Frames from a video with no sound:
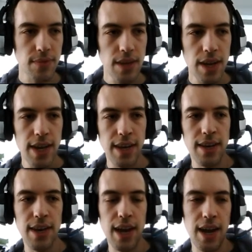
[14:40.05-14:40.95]

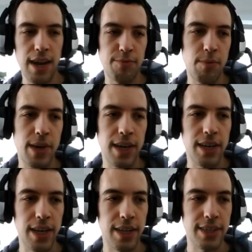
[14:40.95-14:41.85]
And I've prepared a
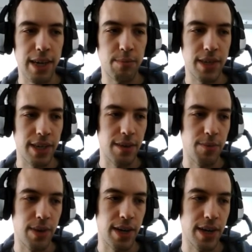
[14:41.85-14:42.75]
little example here
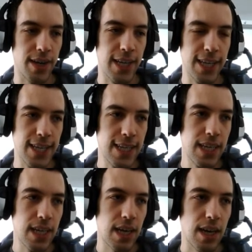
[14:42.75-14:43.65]
where
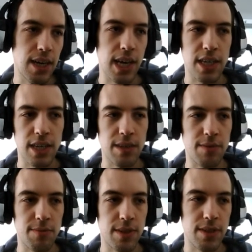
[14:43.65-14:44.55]
I actually
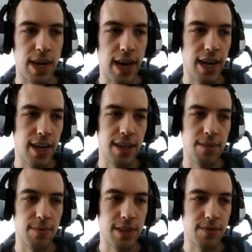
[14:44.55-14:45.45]
want to
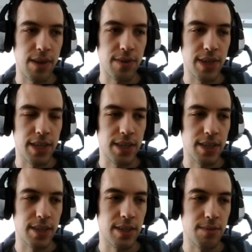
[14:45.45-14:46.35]
highlight this very
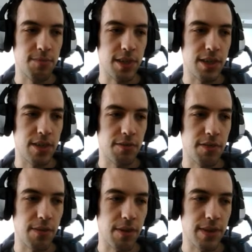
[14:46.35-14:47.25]
issue of
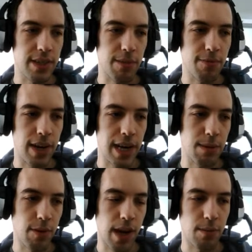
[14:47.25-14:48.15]
having the same file name
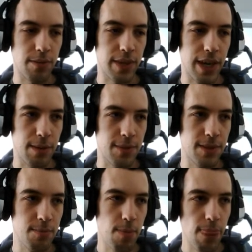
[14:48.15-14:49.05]
a couple of times.
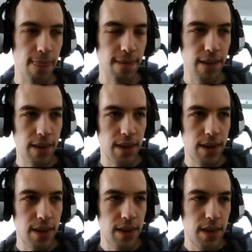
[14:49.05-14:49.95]

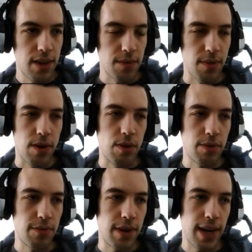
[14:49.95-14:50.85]
The whole
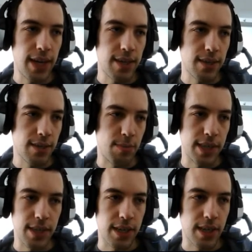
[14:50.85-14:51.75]
file is
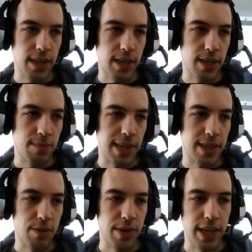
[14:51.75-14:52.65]
basically, as I
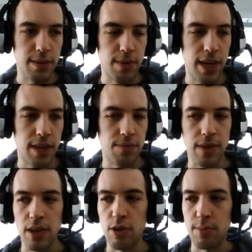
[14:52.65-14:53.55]
already explained, the
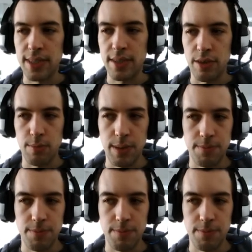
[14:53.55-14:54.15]
global scope.